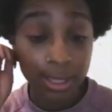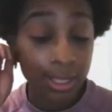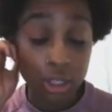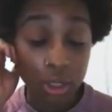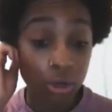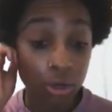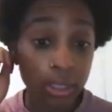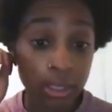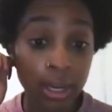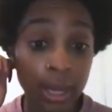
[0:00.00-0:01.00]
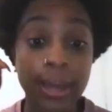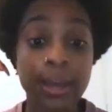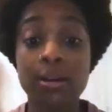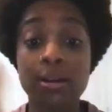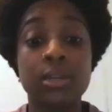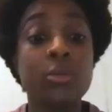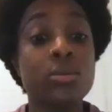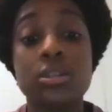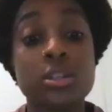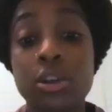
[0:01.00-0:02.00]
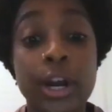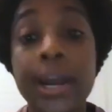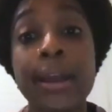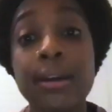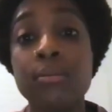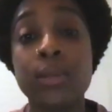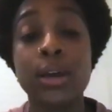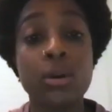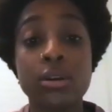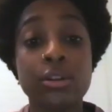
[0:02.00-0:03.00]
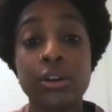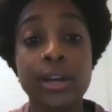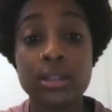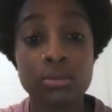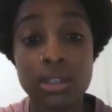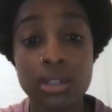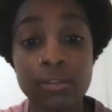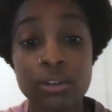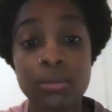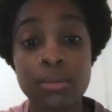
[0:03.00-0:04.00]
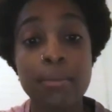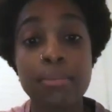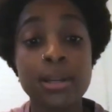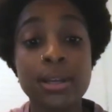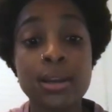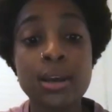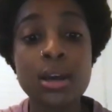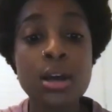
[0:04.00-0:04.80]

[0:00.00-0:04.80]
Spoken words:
He's so good. Like, he was just great. Like, one of the greatest receivers, in my opinion.